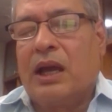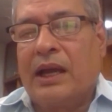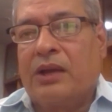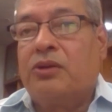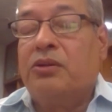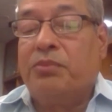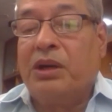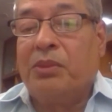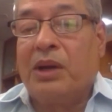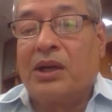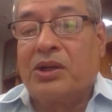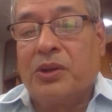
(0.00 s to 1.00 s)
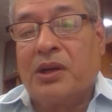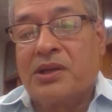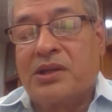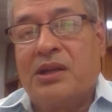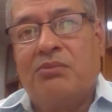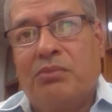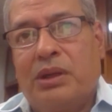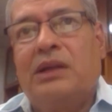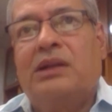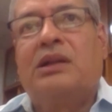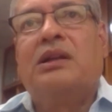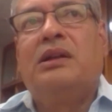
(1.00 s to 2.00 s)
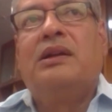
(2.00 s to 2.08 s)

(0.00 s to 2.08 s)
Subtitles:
I could bring back to Austin, but